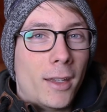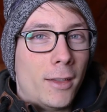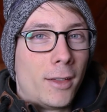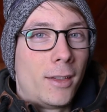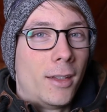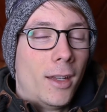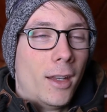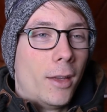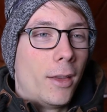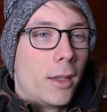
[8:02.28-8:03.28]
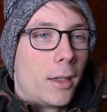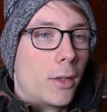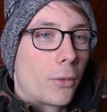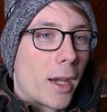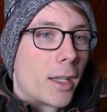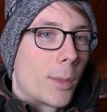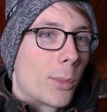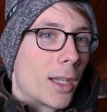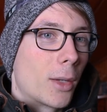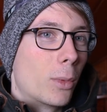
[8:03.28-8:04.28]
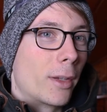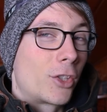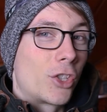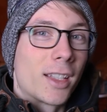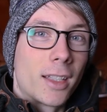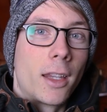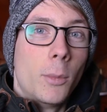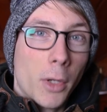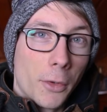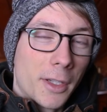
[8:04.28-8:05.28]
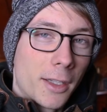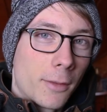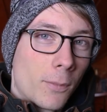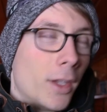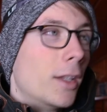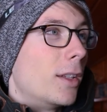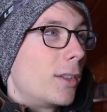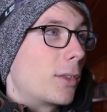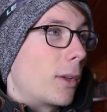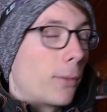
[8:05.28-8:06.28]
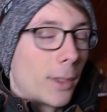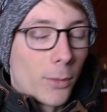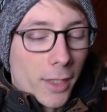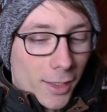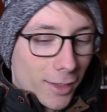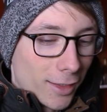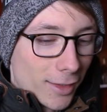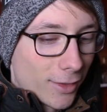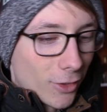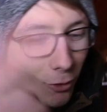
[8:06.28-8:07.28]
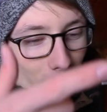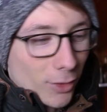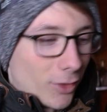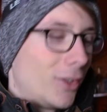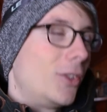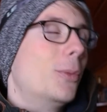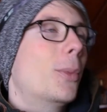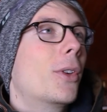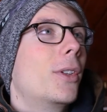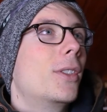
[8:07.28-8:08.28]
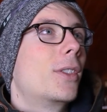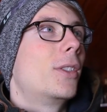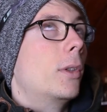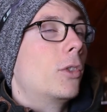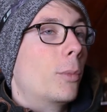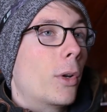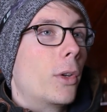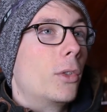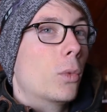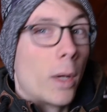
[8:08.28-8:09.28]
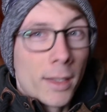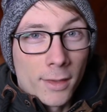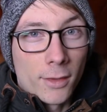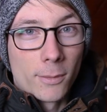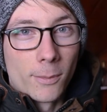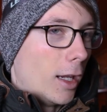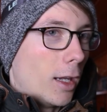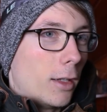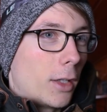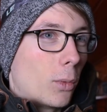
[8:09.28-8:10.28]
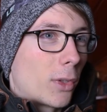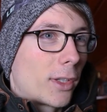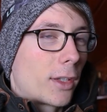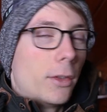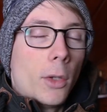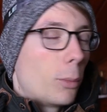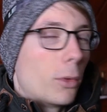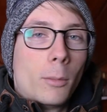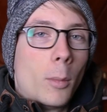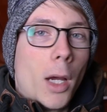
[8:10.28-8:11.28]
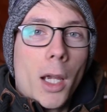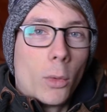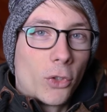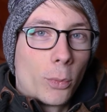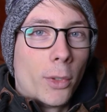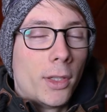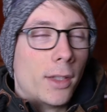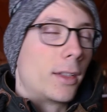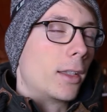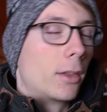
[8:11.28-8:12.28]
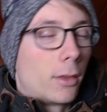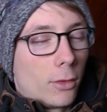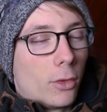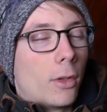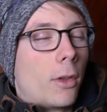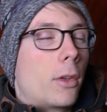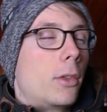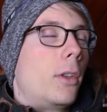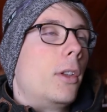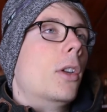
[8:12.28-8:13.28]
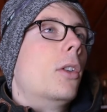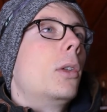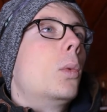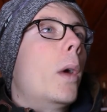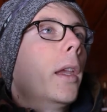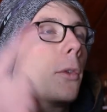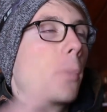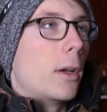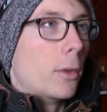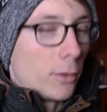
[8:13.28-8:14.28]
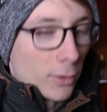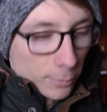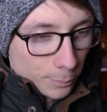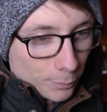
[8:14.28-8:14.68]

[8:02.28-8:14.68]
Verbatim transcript: and the Orion Nebula was just at the meridian. So I flipped the telescope to point to point west and it was like nope I want to point east and turned the whole way around